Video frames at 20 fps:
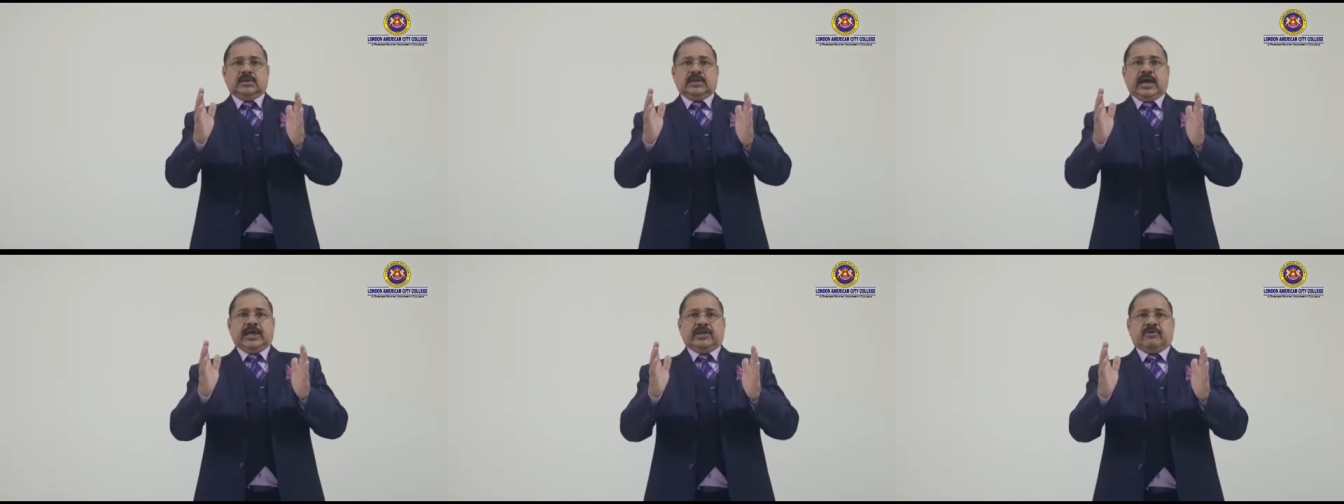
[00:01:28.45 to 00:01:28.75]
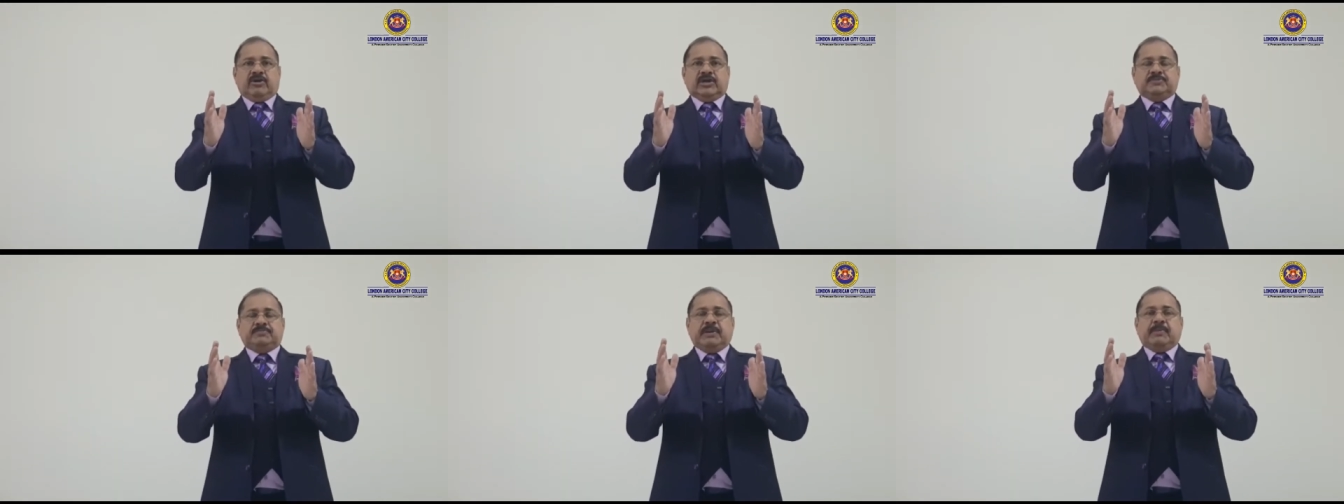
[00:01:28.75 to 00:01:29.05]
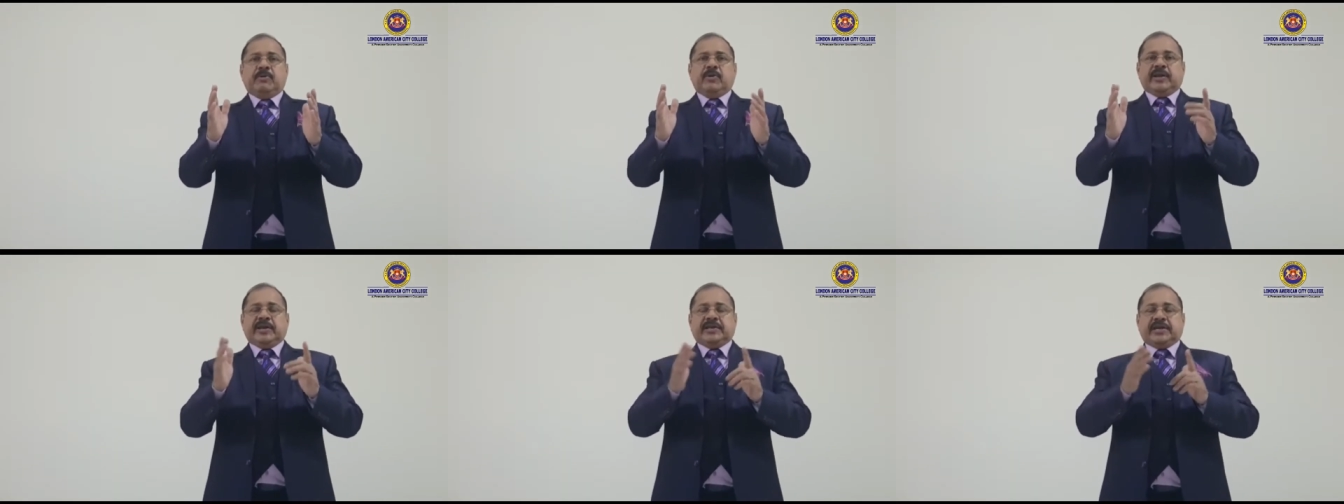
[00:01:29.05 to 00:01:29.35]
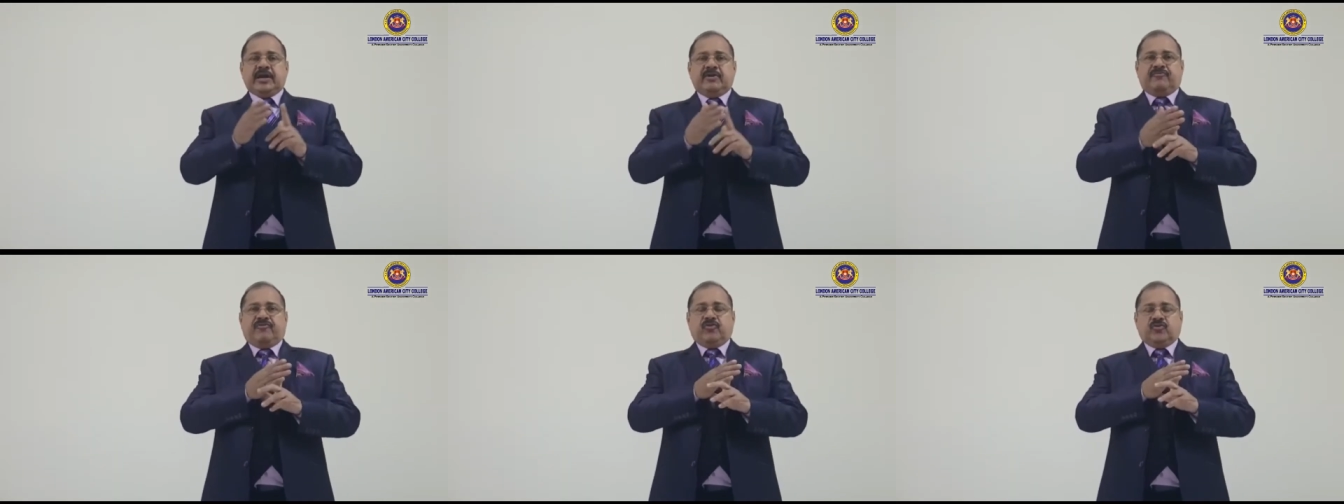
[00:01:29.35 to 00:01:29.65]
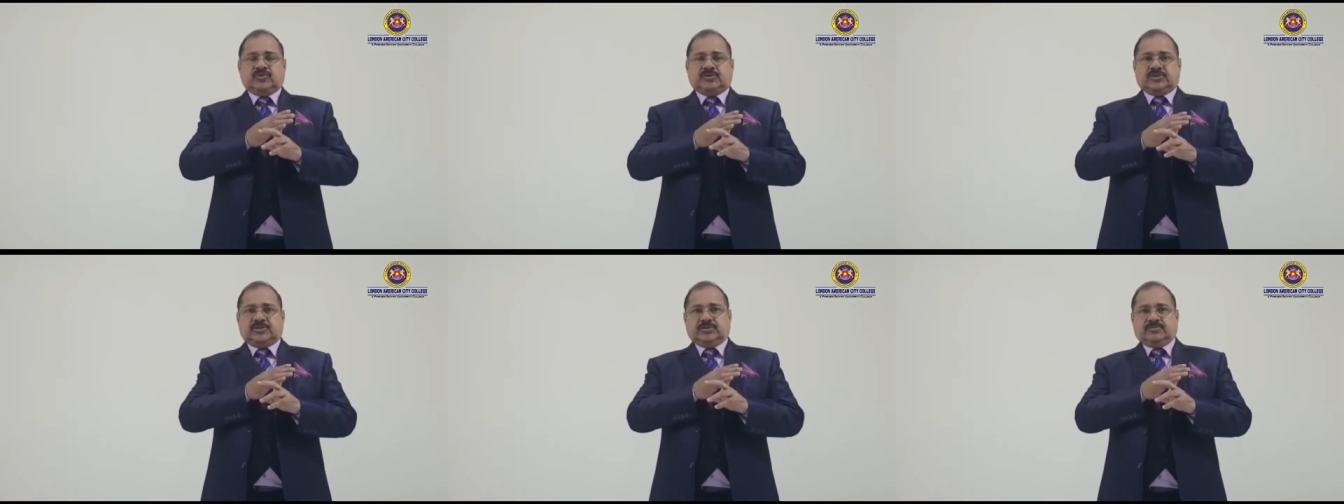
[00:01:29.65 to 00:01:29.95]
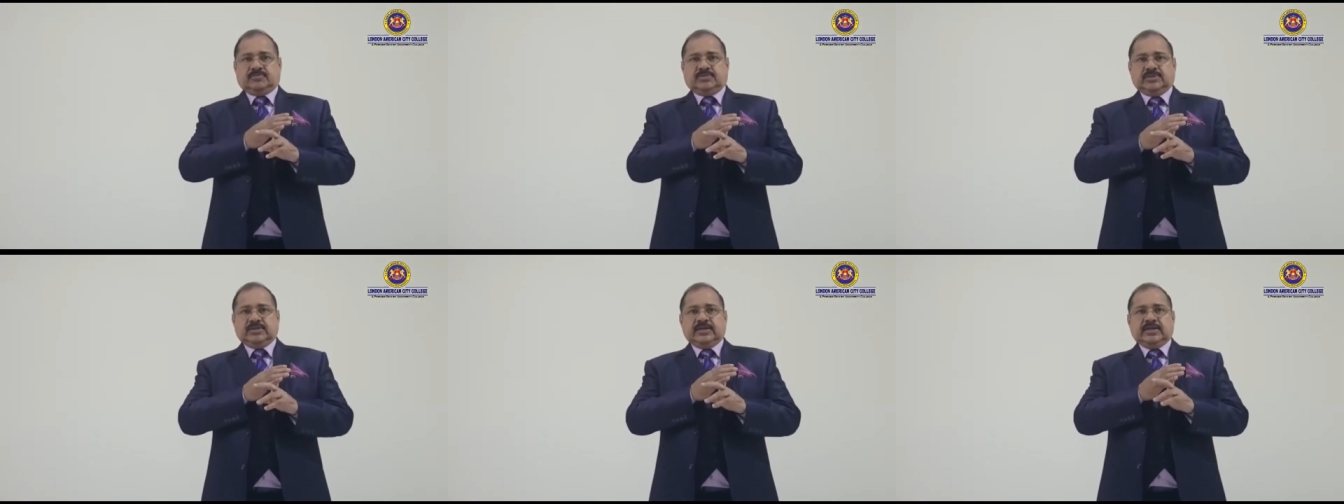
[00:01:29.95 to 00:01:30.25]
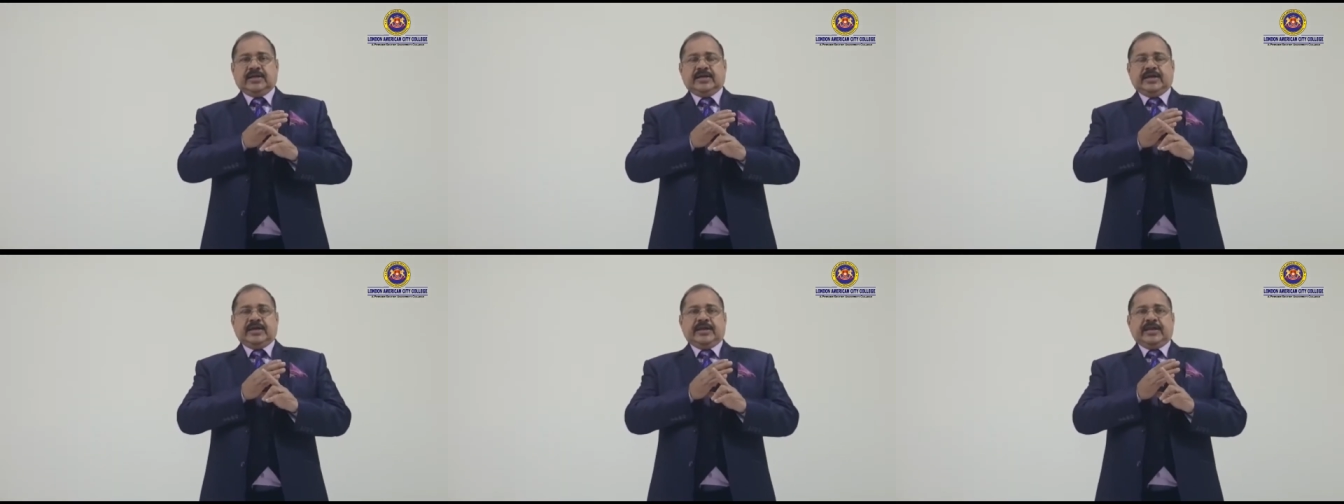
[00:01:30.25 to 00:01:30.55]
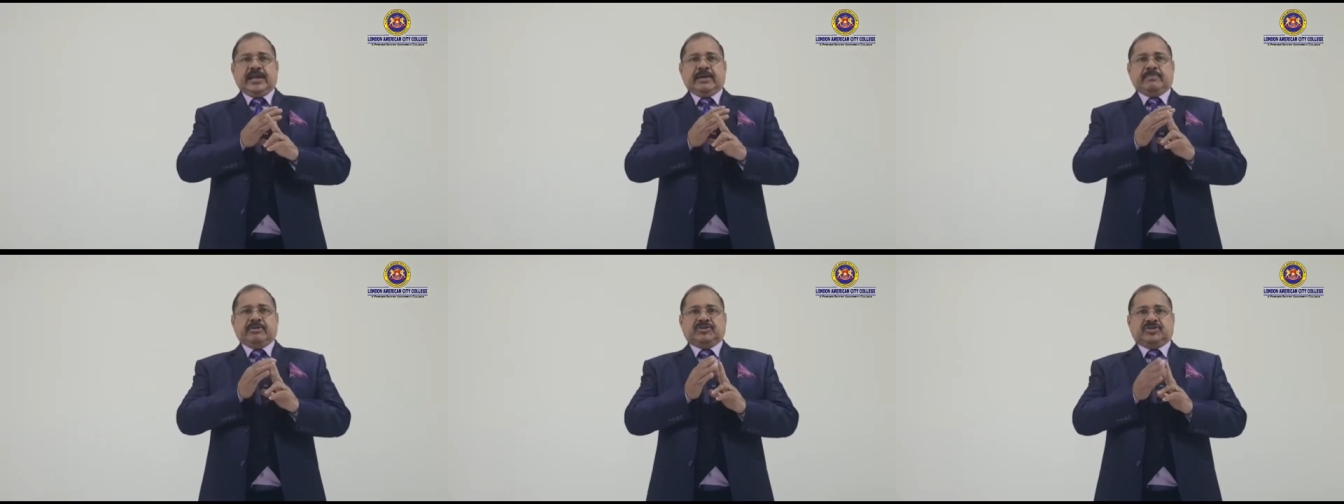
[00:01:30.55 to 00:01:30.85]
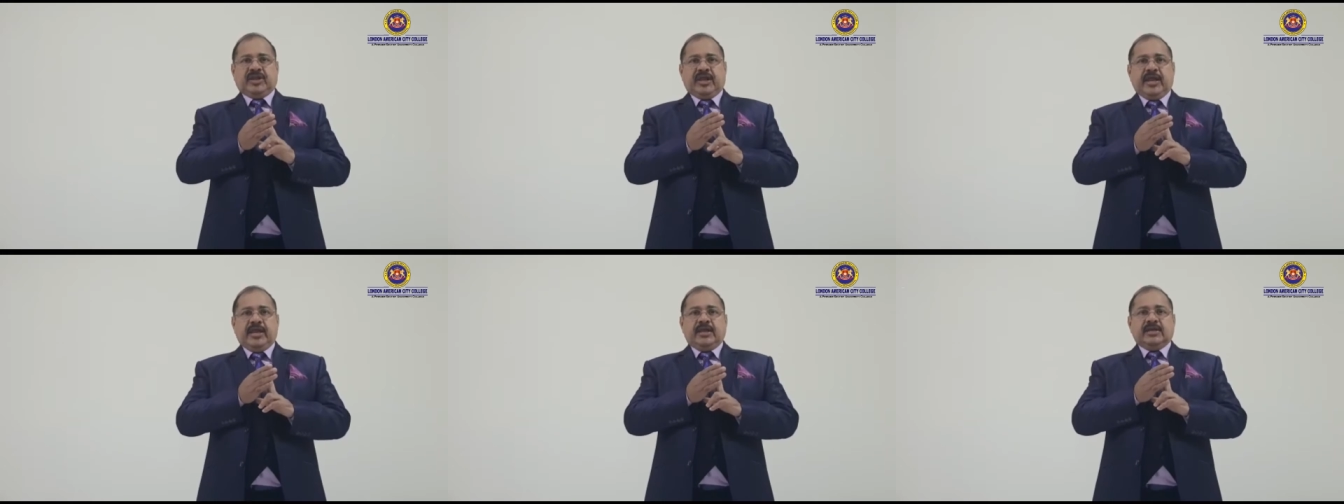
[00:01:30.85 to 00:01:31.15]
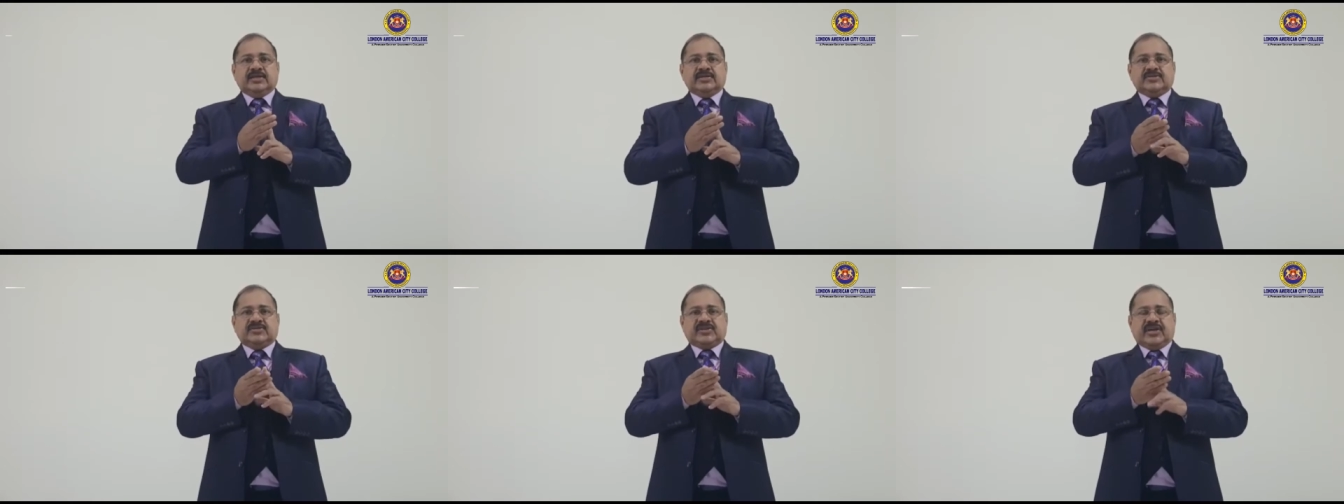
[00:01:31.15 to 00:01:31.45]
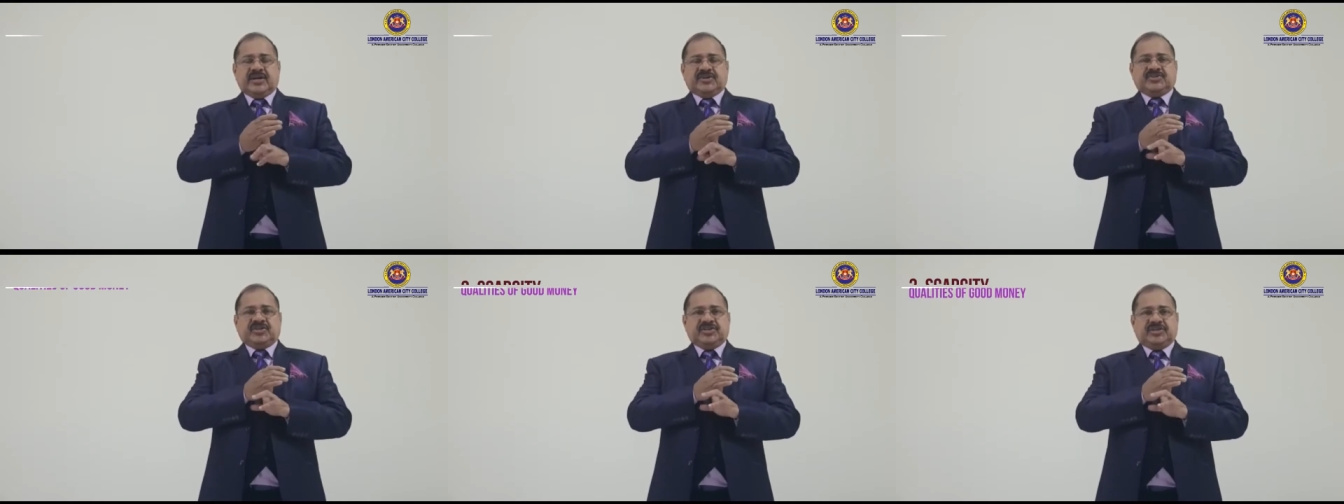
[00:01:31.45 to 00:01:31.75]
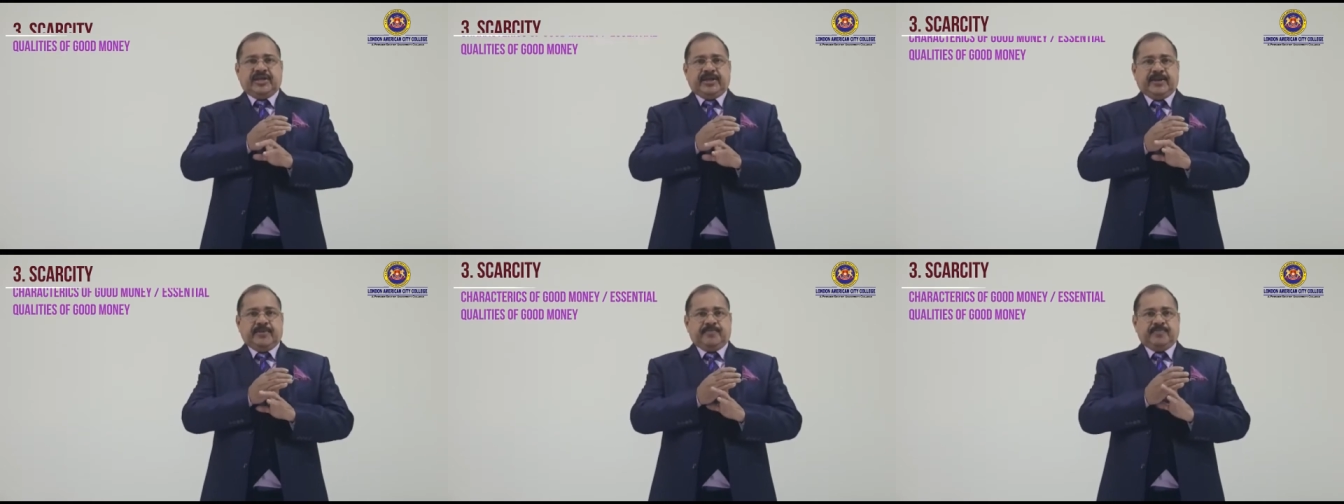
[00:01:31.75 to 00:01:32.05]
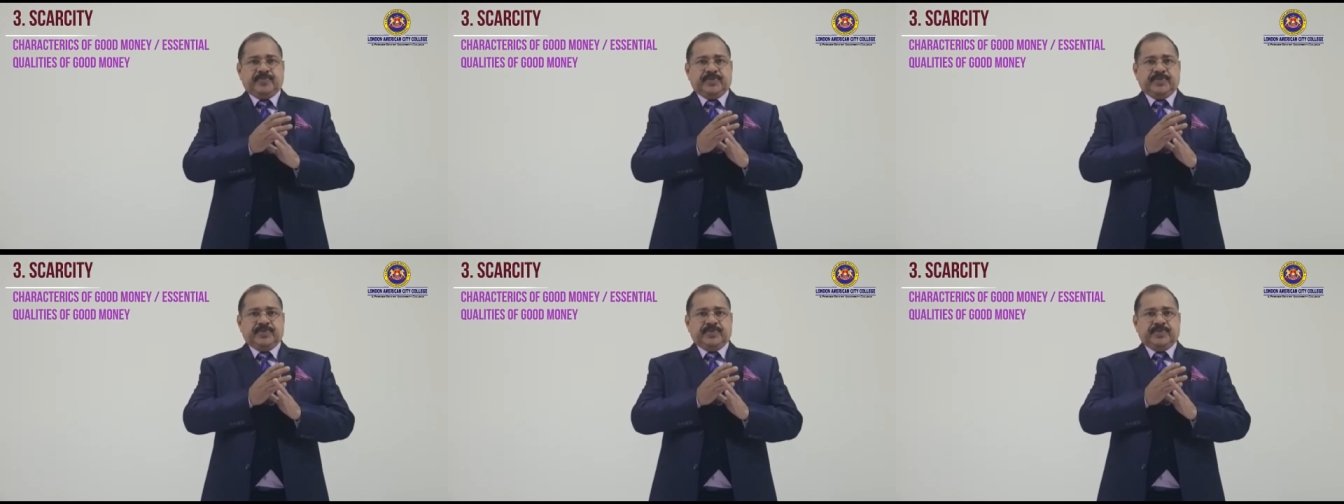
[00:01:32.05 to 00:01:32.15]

Otherwise, people get confused. Number three, scarcity.